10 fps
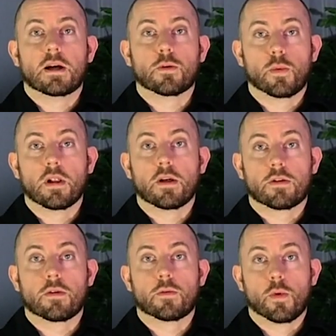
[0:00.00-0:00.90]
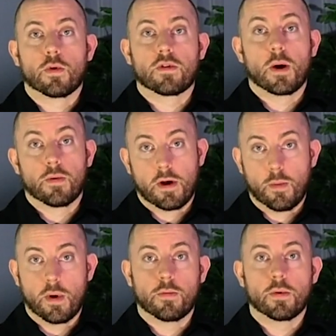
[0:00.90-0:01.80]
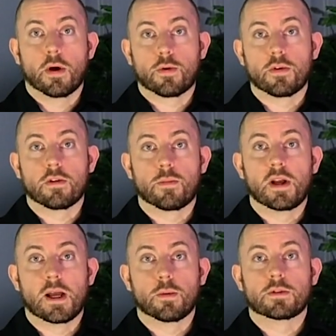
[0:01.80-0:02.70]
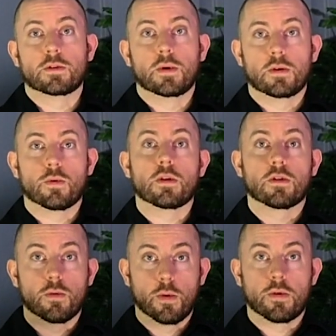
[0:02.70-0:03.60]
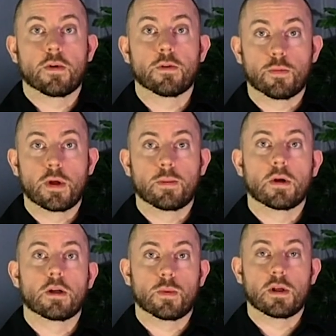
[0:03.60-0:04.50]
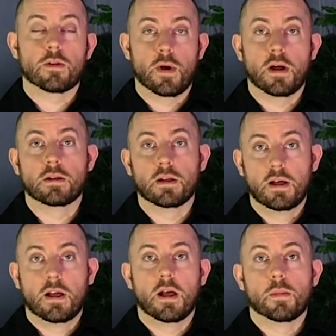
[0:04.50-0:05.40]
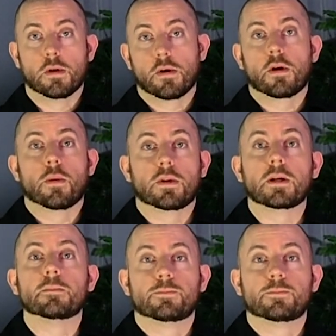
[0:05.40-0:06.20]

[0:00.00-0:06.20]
As well as, of course, now with Ironwave Productions, being able to increase the growth of other people as we expand and build our company.